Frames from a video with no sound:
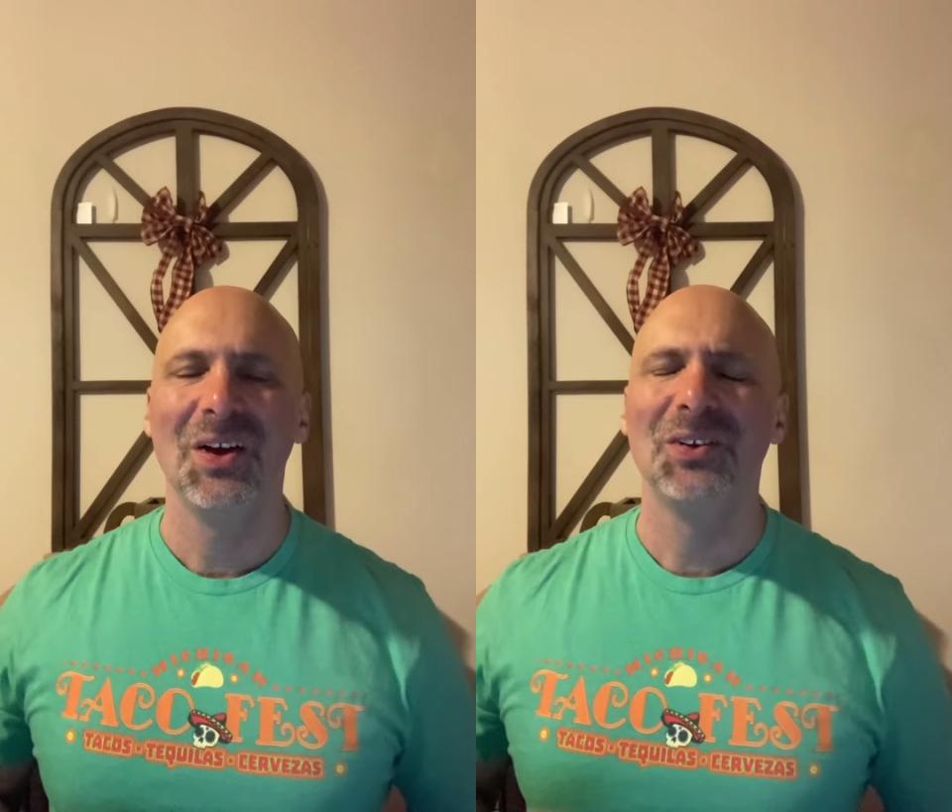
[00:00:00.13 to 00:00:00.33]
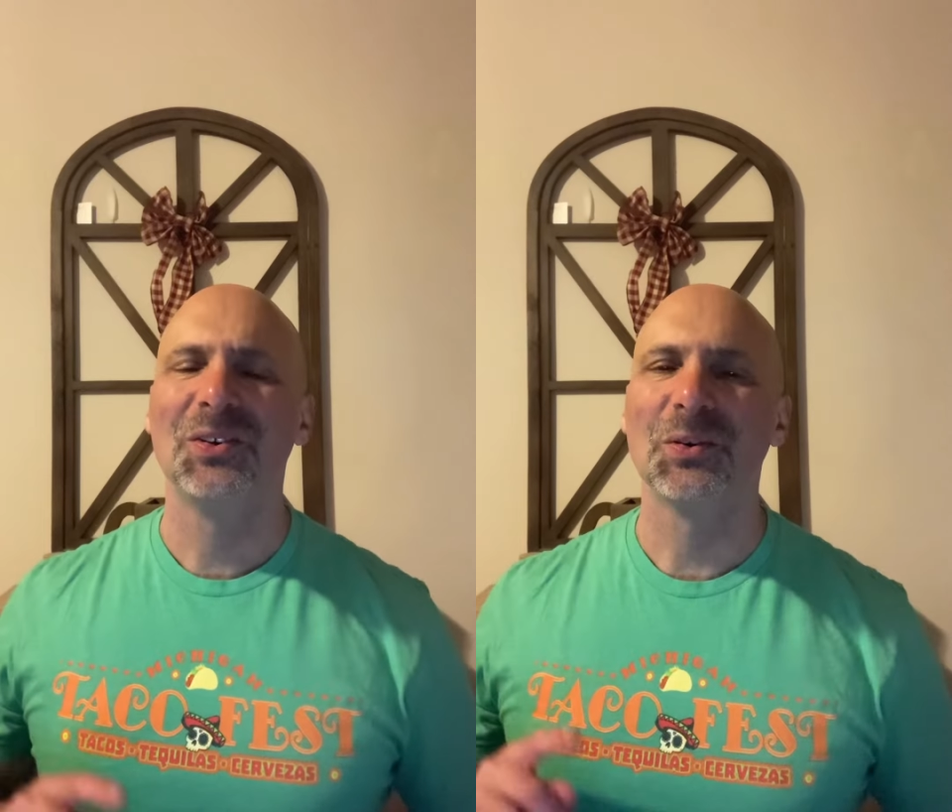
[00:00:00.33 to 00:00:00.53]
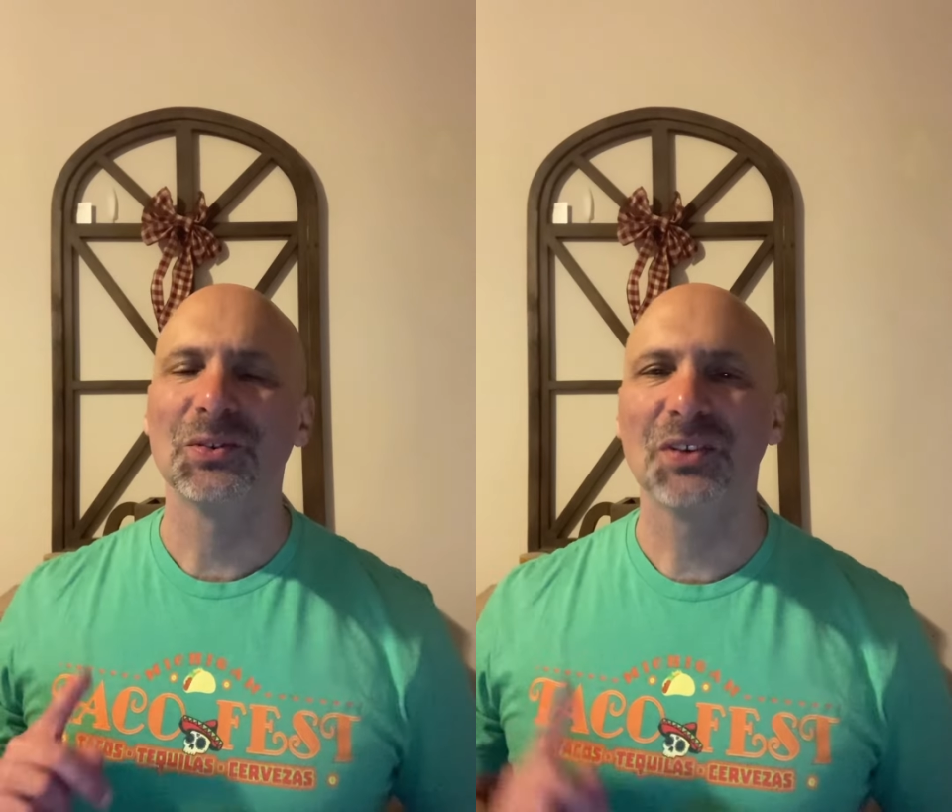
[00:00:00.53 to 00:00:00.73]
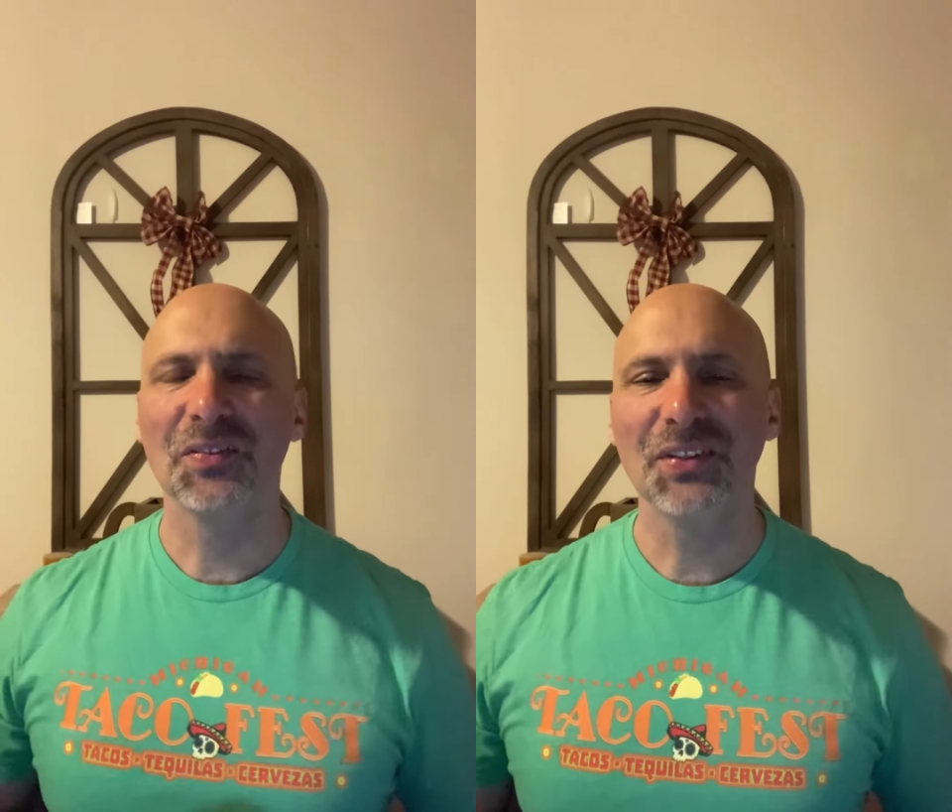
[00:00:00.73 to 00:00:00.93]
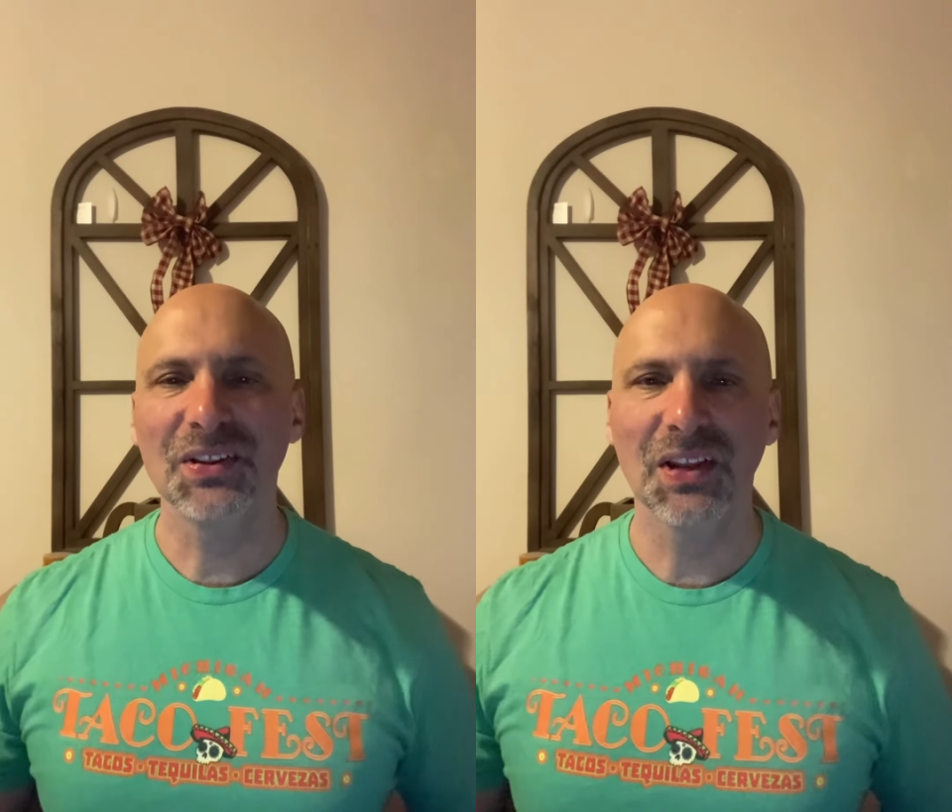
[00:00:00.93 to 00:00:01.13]
So
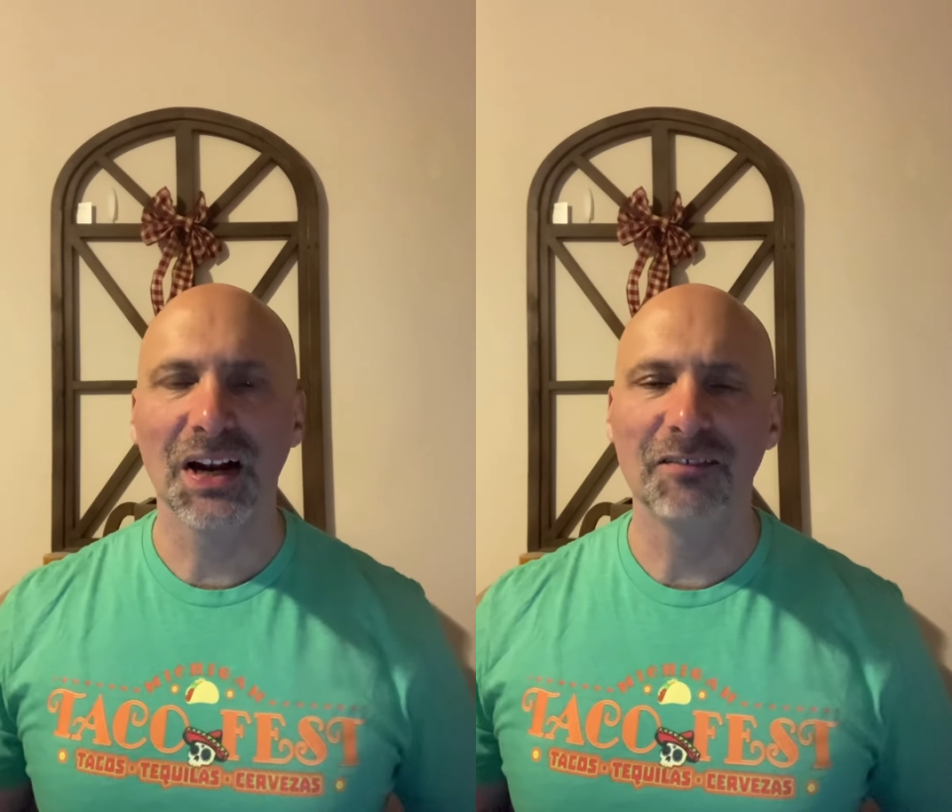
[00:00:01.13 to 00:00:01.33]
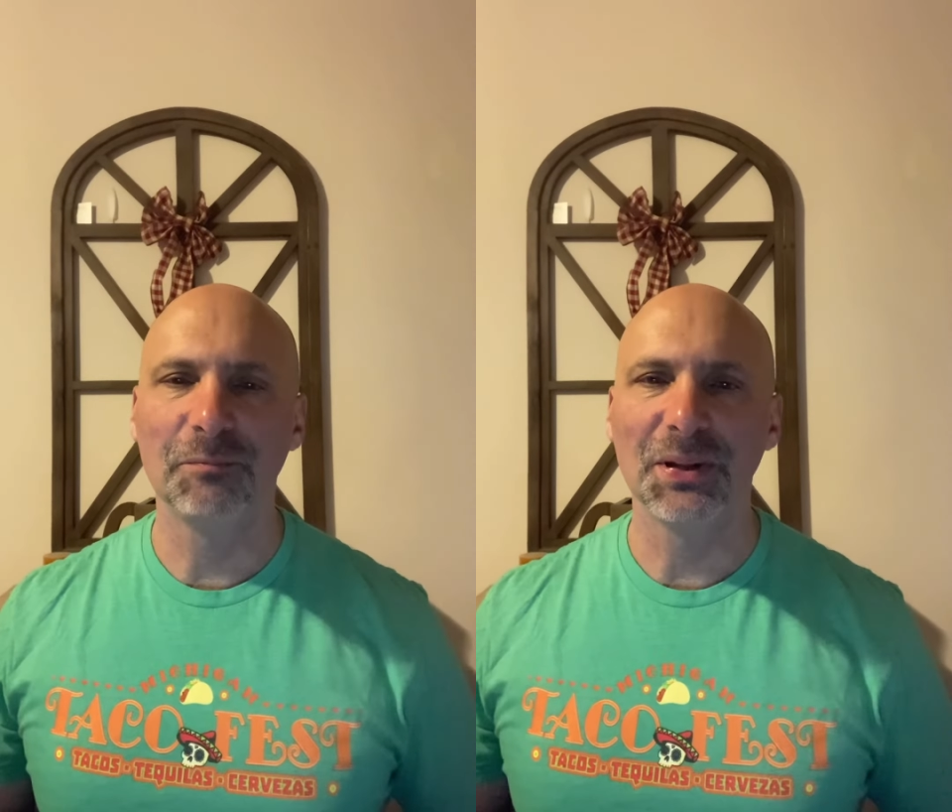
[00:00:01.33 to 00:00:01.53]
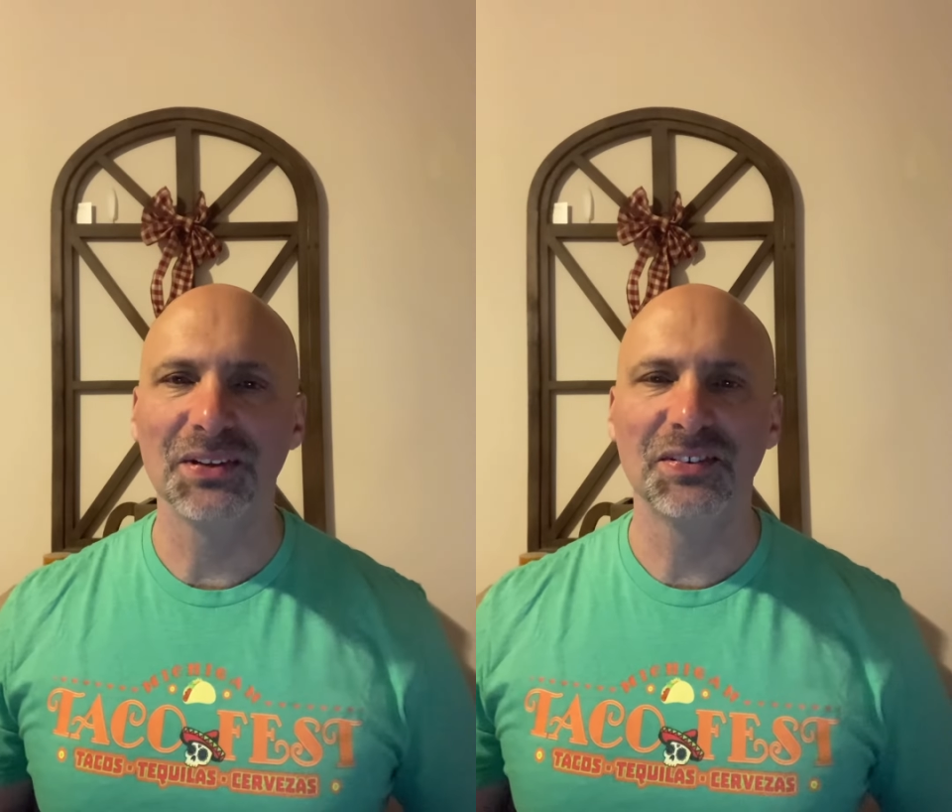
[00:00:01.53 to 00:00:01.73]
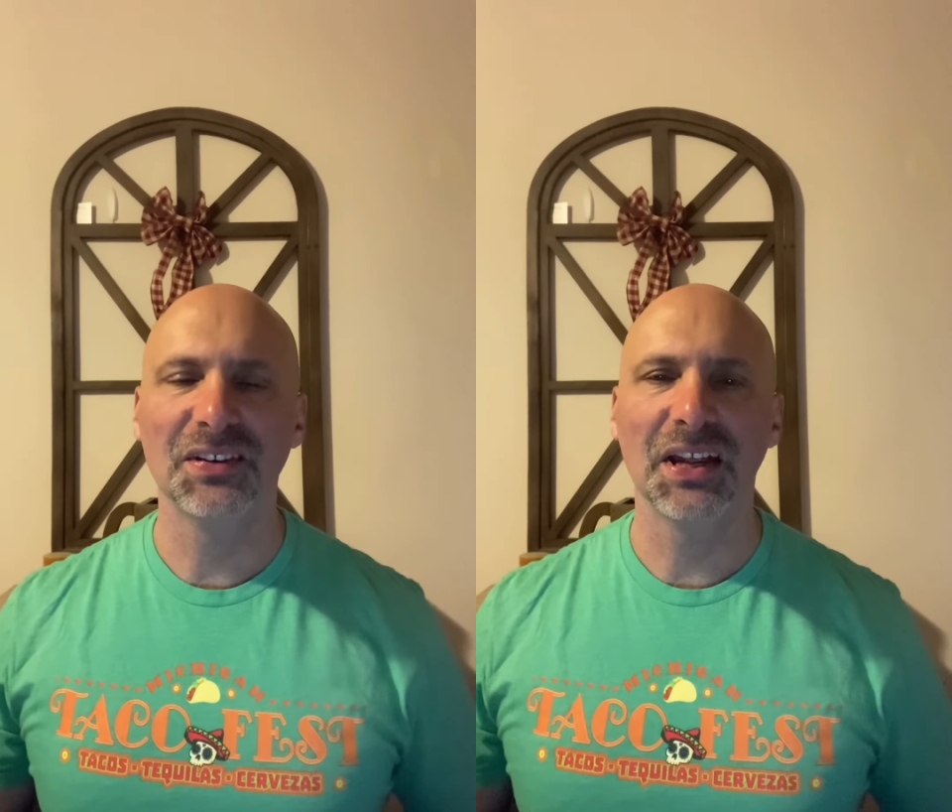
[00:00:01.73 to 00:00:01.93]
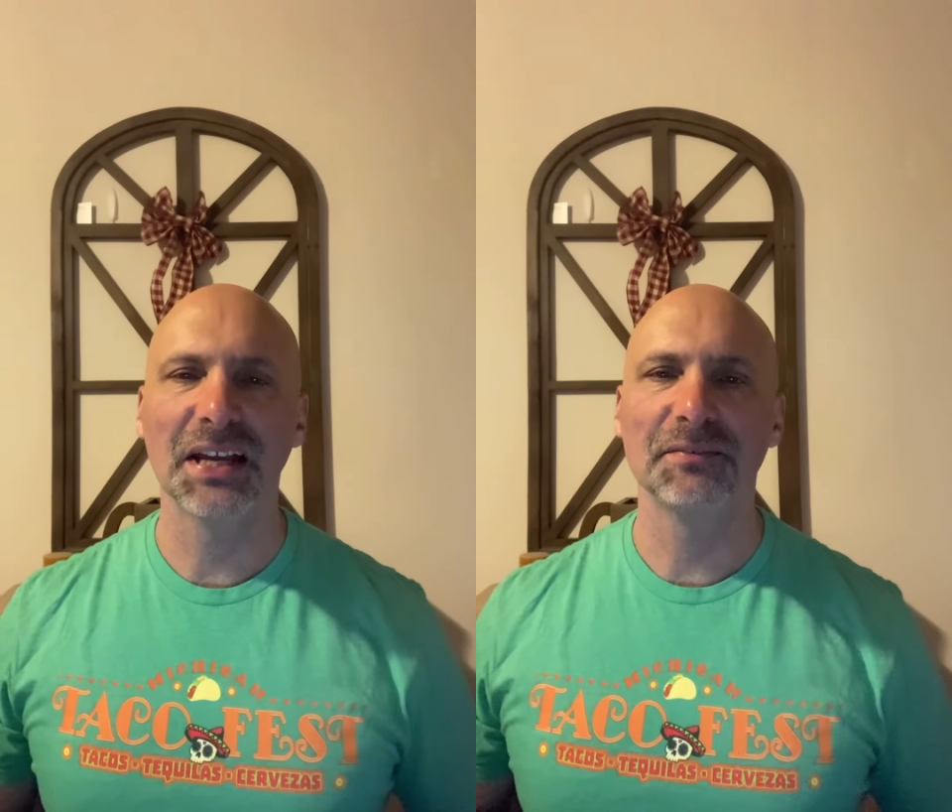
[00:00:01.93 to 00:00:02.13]
something that I've been
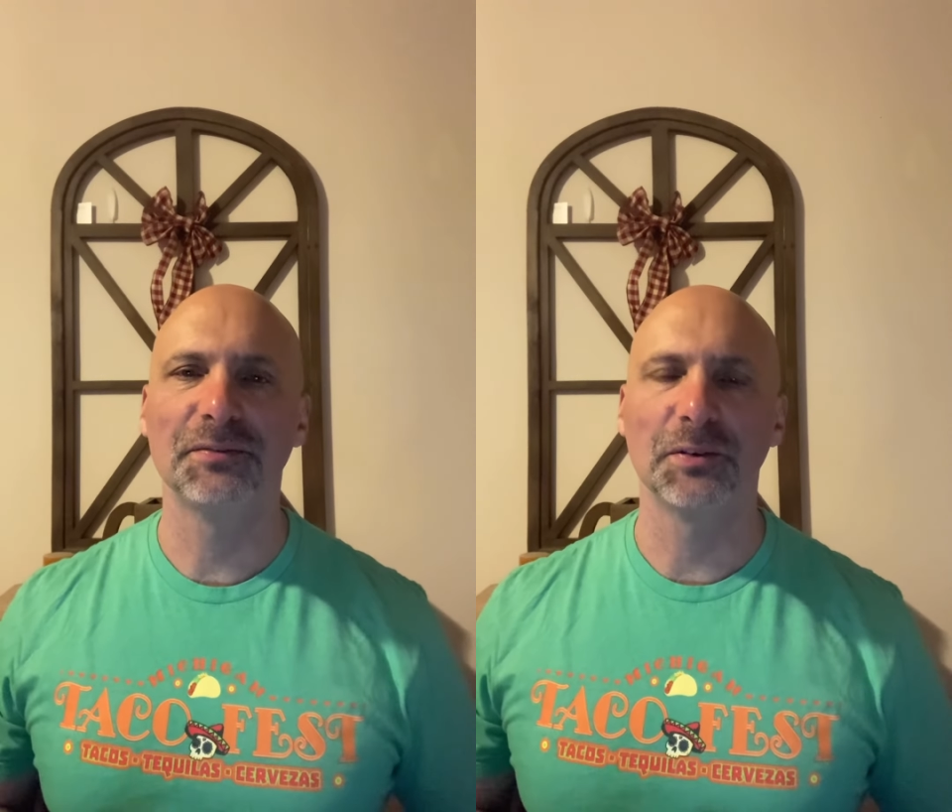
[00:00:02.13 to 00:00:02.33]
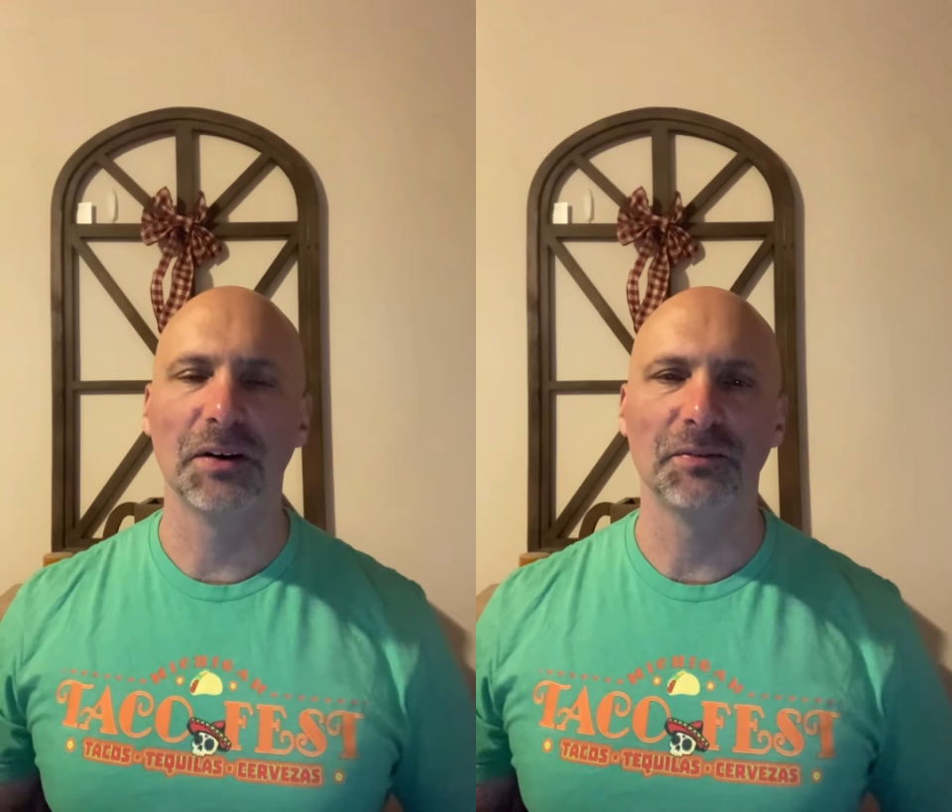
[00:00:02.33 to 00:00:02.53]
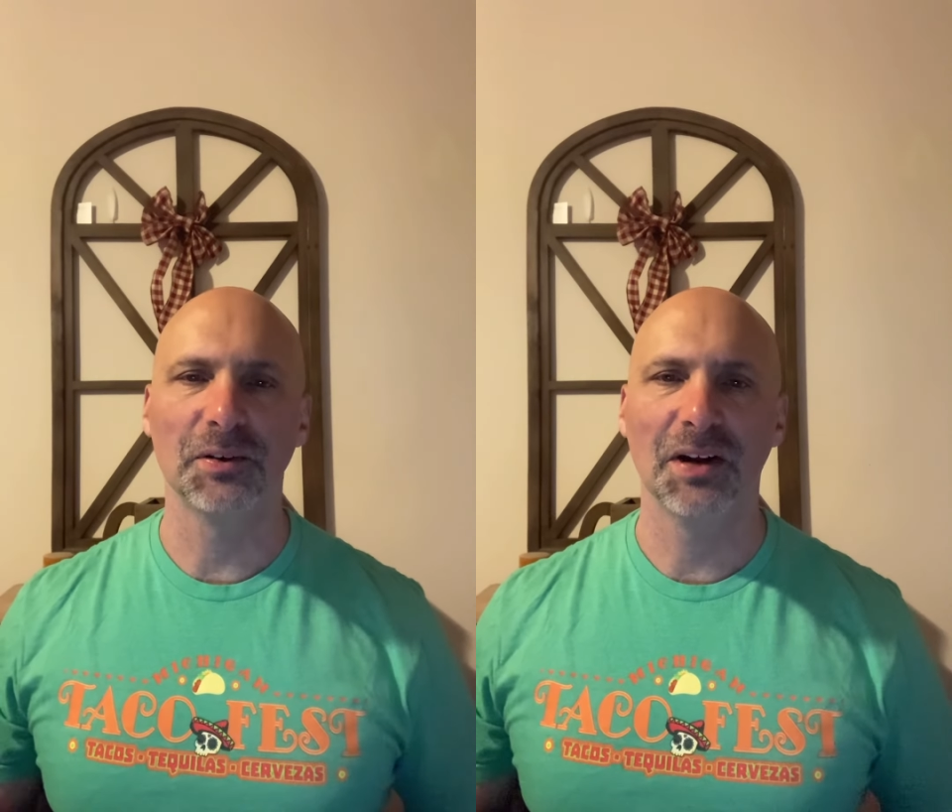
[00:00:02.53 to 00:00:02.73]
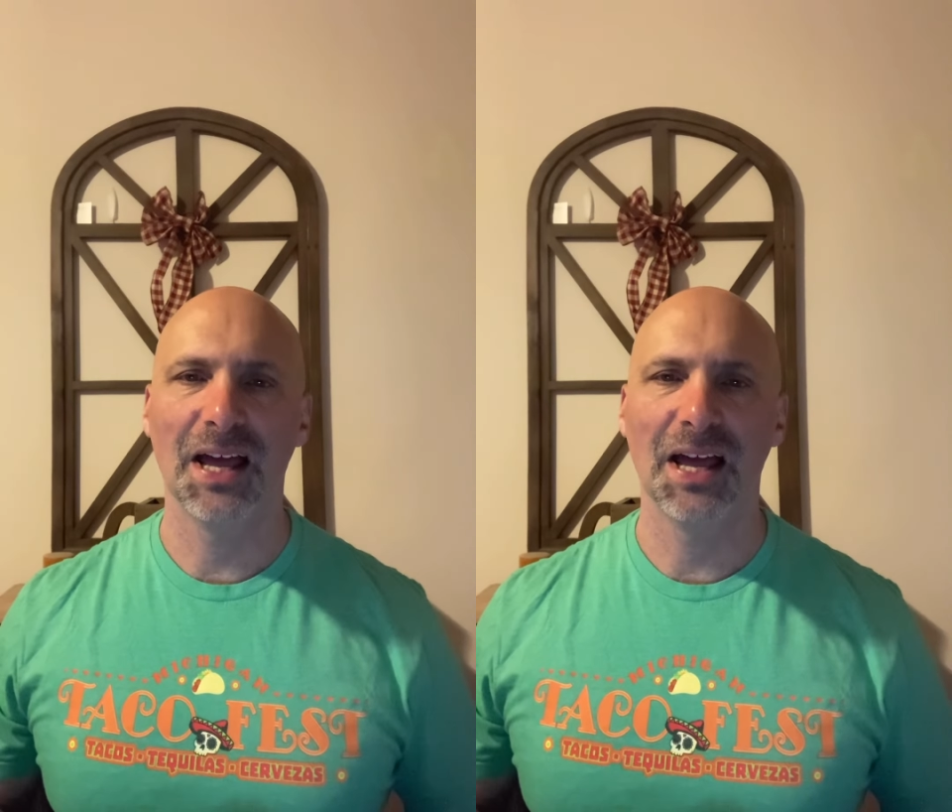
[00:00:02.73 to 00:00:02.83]
saying forever,